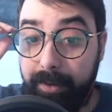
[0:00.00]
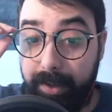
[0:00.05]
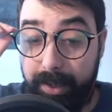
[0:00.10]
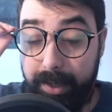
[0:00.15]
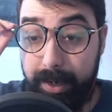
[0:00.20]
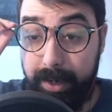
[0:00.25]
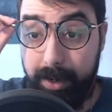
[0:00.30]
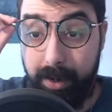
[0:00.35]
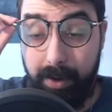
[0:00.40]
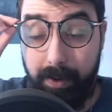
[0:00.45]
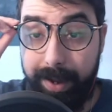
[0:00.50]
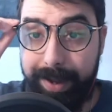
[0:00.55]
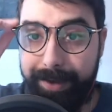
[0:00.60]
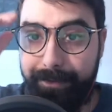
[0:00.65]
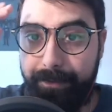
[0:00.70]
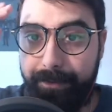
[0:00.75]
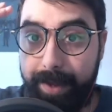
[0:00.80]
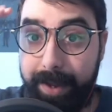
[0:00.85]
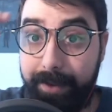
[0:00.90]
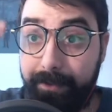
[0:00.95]
you know
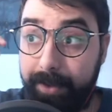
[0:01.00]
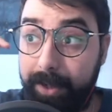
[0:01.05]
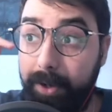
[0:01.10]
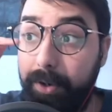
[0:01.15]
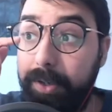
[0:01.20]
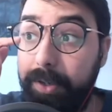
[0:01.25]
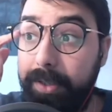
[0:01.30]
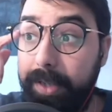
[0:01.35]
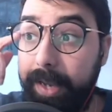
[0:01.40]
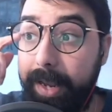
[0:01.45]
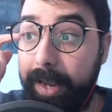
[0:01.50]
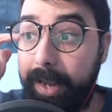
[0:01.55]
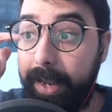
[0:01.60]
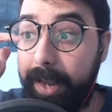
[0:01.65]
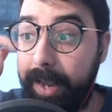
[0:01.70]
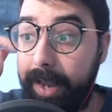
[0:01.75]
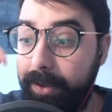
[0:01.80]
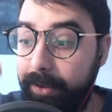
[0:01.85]
if if there is a a